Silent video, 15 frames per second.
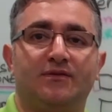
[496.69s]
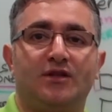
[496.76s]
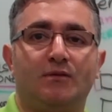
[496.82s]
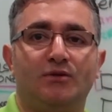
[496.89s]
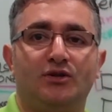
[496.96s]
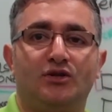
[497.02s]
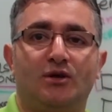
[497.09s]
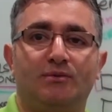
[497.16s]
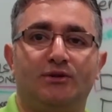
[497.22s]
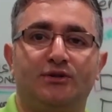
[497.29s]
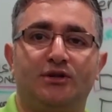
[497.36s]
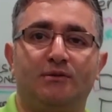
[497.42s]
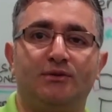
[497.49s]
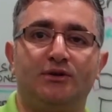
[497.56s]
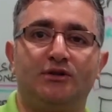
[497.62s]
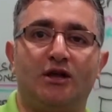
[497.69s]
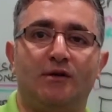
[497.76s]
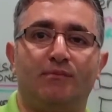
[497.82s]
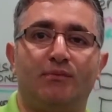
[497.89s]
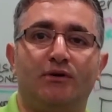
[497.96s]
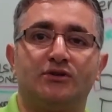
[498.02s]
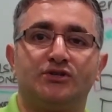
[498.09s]

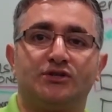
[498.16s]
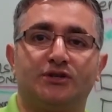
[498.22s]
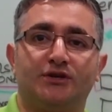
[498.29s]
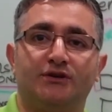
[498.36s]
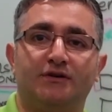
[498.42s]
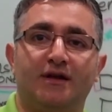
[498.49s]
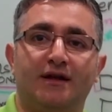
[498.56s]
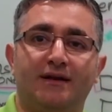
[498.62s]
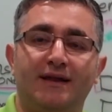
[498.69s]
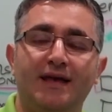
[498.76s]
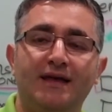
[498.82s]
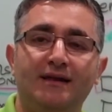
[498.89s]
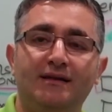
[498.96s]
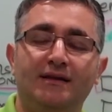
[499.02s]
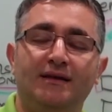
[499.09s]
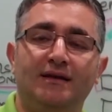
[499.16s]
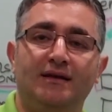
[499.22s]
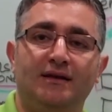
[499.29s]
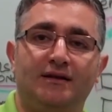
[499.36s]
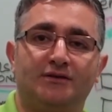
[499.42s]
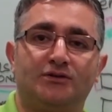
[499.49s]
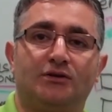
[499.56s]
www.pulsesecure.net
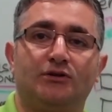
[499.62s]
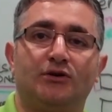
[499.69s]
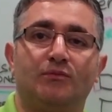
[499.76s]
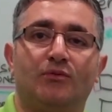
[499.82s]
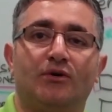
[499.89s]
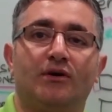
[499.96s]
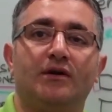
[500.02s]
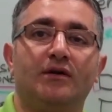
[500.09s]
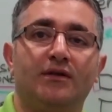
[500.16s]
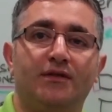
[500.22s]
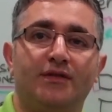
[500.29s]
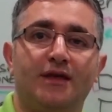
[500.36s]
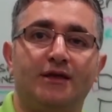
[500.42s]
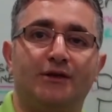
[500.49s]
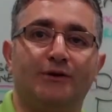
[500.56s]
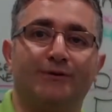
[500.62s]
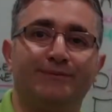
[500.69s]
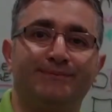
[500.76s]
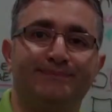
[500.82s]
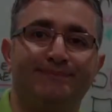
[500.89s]
to learn more. Thank you.